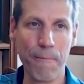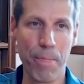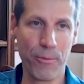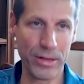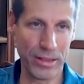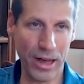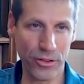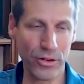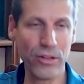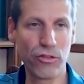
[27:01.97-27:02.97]
with other
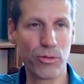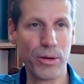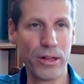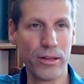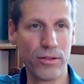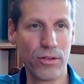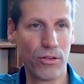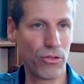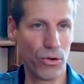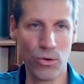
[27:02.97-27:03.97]
instruments.
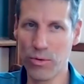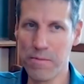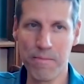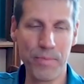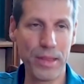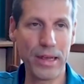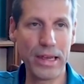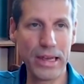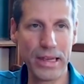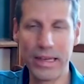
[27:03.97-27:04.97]
So
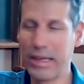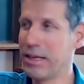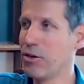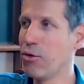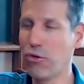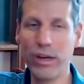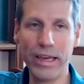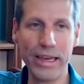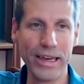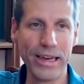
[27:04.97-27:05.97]

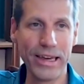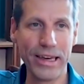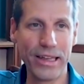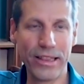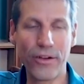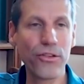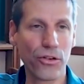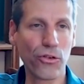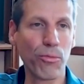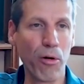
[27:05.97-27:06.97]
usually there is a
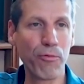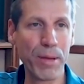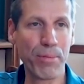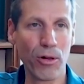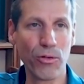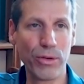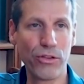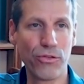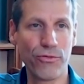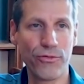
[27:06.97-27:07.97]
group of people
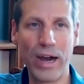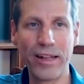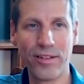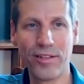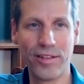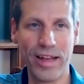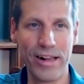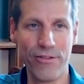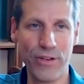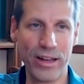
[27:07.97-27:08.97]
which finds
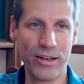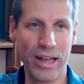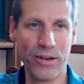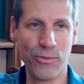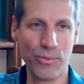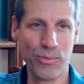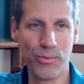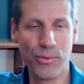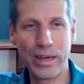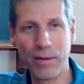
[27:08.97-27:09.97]
itself, and
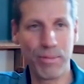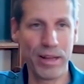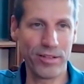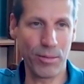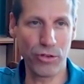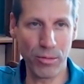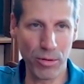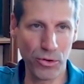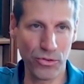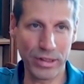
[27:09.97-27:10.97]
we can play some chamber
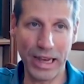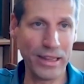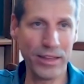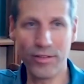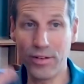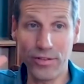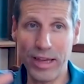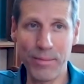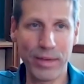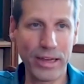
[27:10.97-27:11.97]
music. And it's the
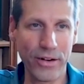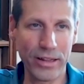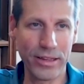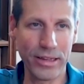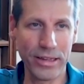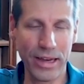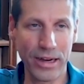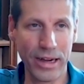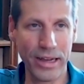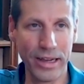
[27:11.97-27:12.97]
same here at
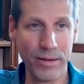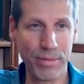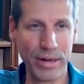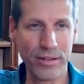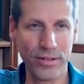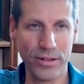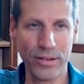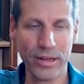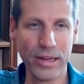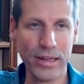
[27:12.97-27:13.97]
in Princeton.
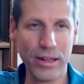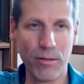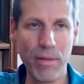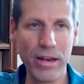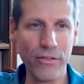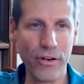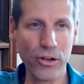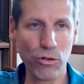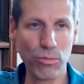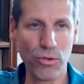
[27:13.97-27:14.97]
There are many very
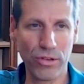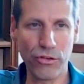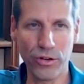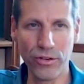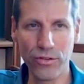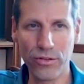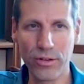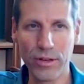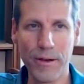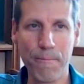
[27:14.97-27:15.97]
good musicians,
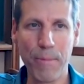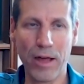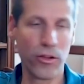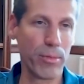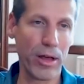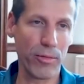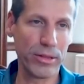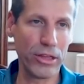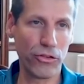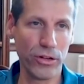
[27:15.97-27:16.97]
other
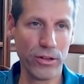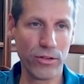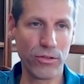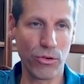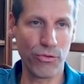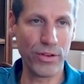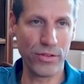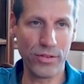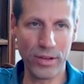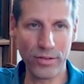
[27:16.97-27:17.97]
mathematicians,
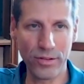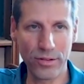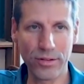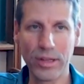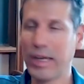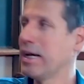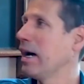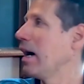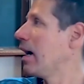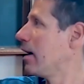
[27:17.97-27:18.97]
physicists,
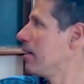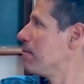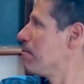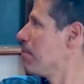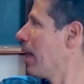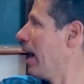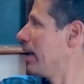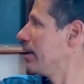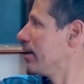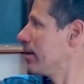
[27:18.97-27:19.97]
and
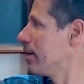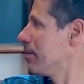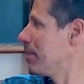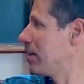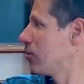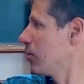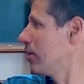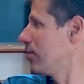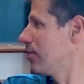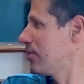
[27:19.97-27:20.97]
so
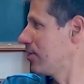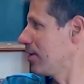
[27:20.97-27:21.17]
this is